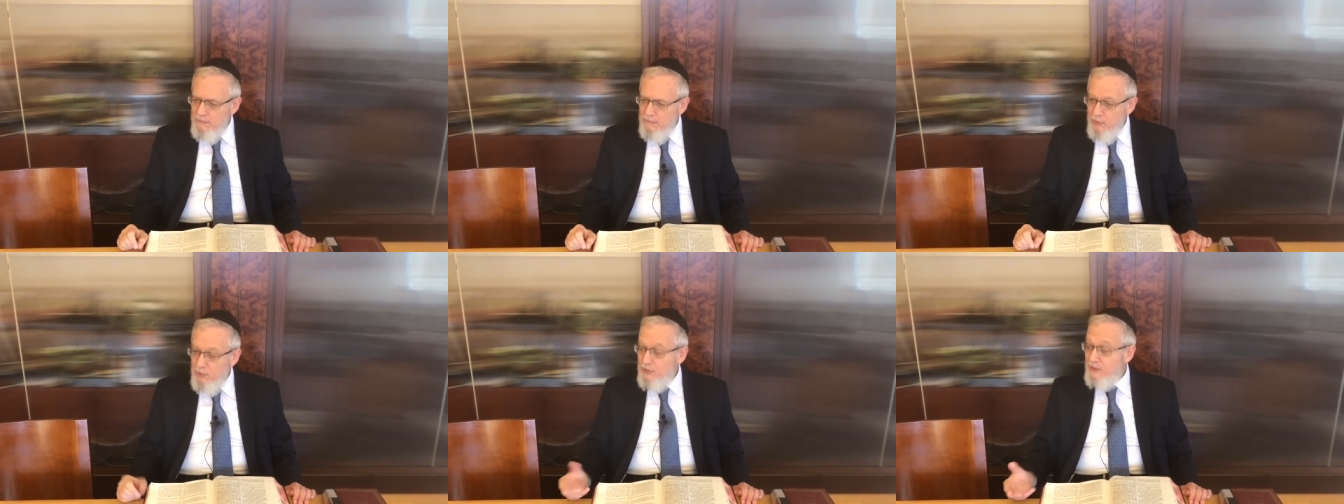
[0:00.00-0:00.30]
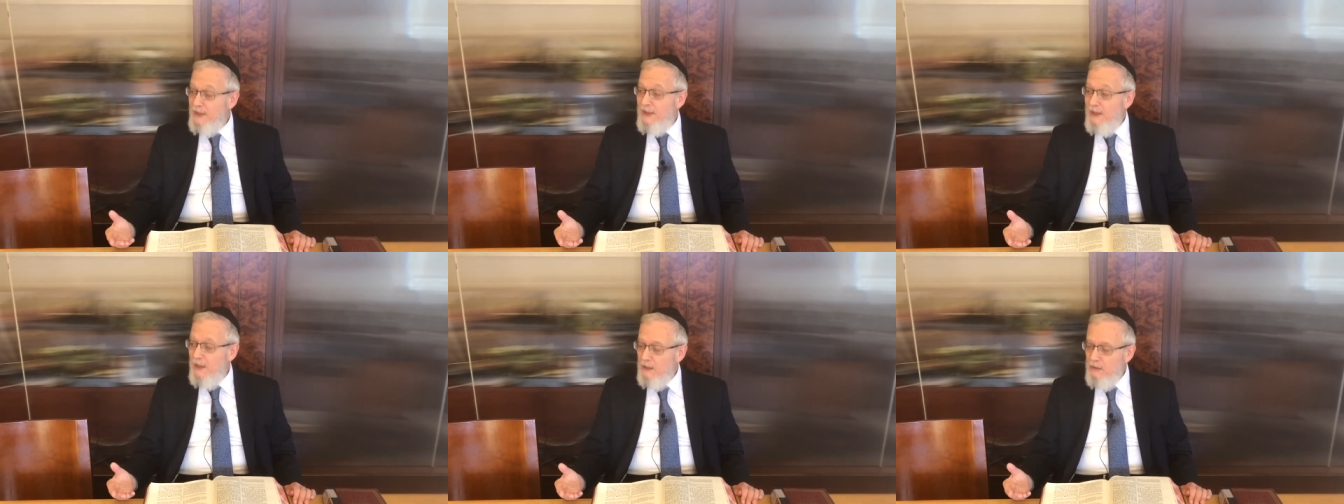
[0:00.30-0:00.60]

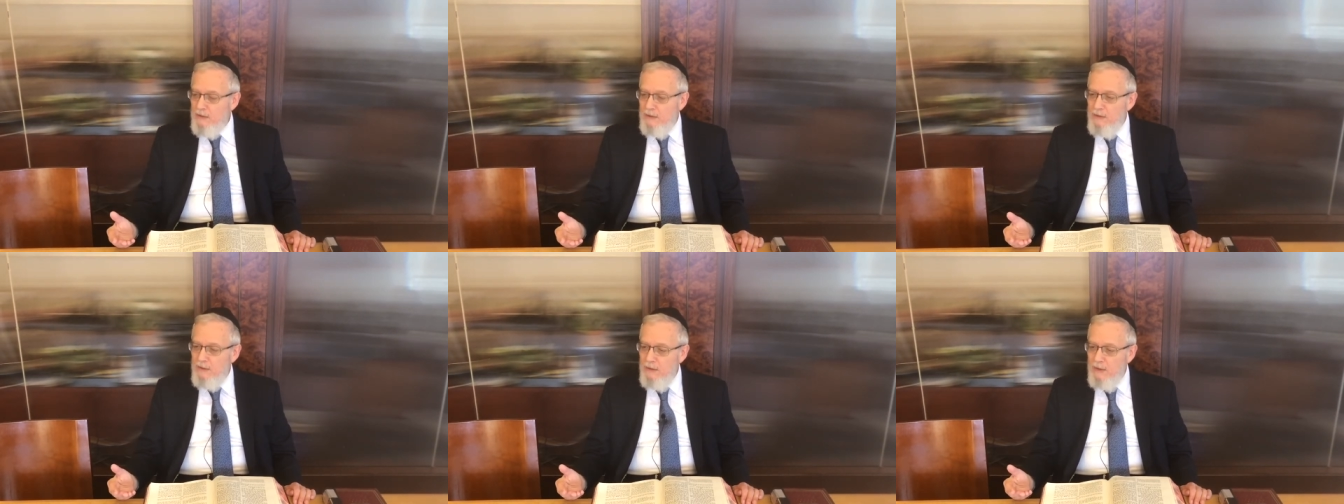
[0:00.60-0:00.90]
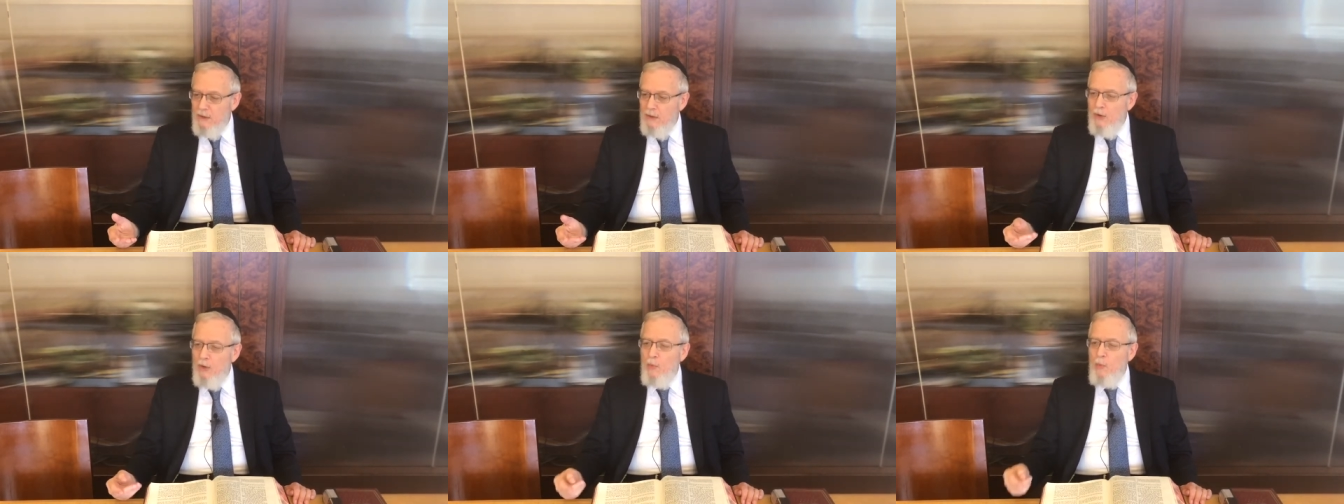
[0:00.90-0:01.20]
because again,
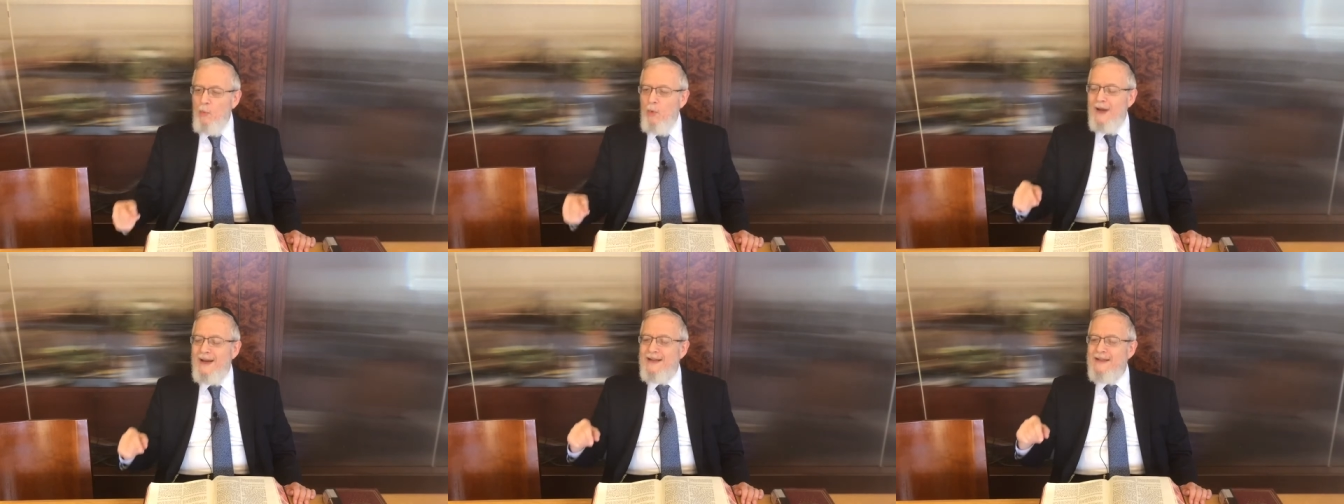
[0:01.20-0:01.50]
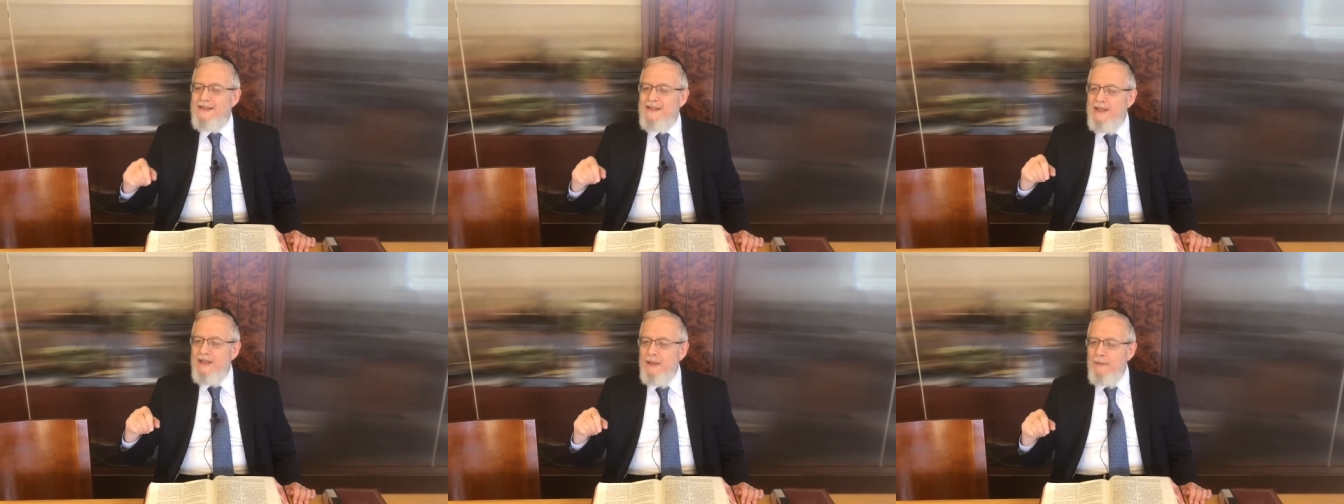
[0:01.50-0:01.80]
what
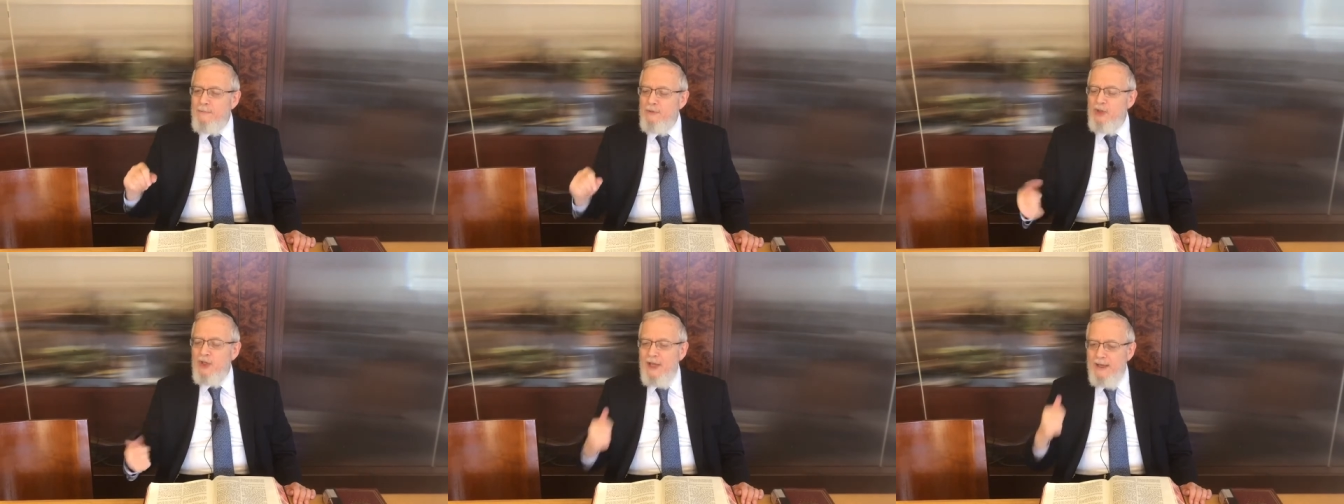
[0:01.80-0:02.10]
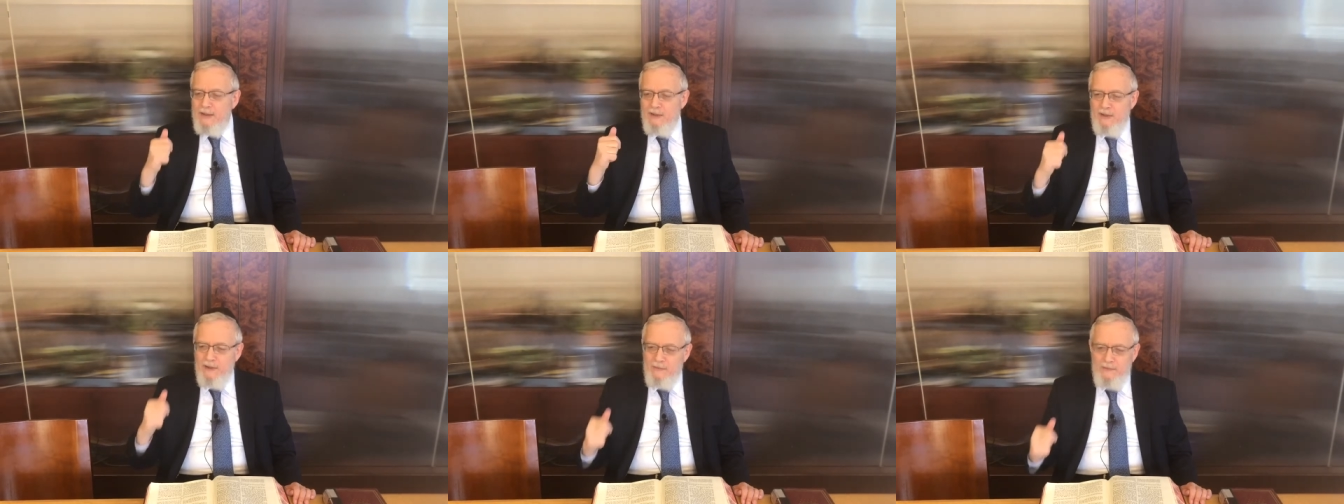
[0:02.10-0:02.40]
is the
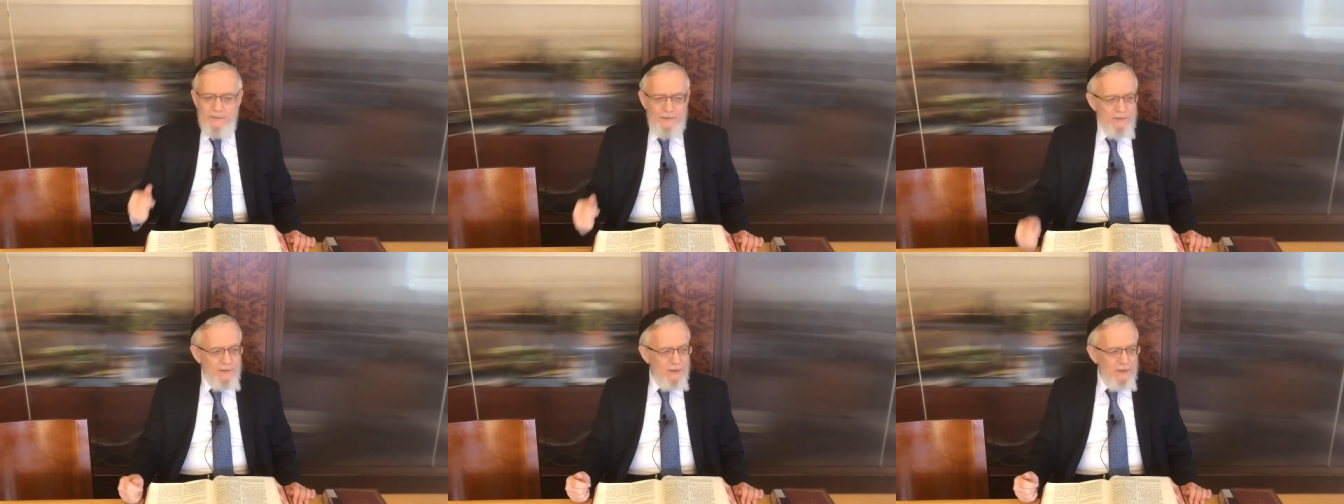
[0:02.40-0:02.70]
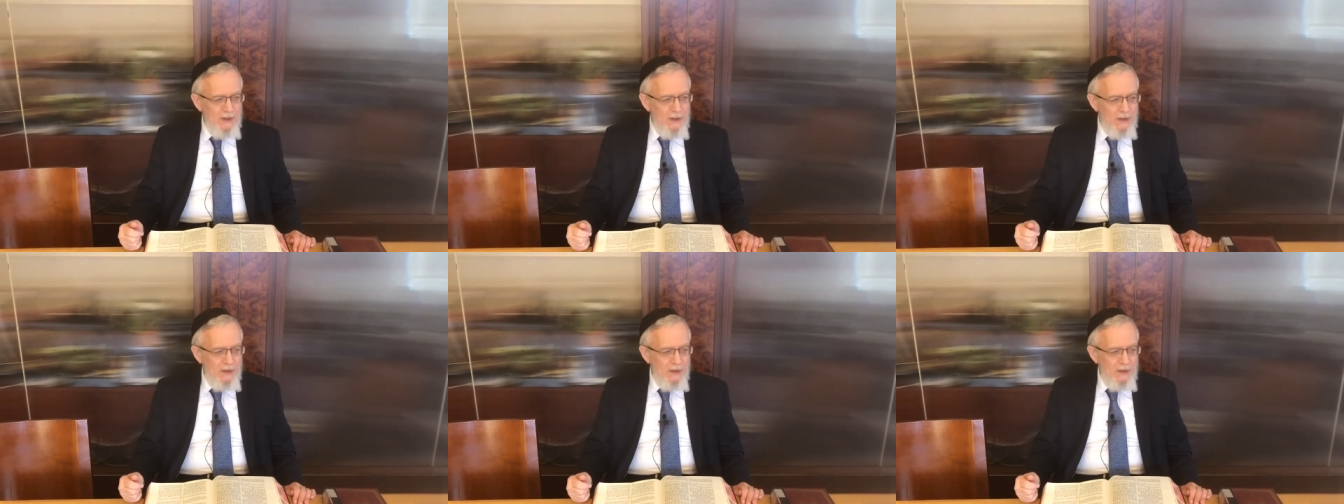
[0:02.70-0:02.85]
objective?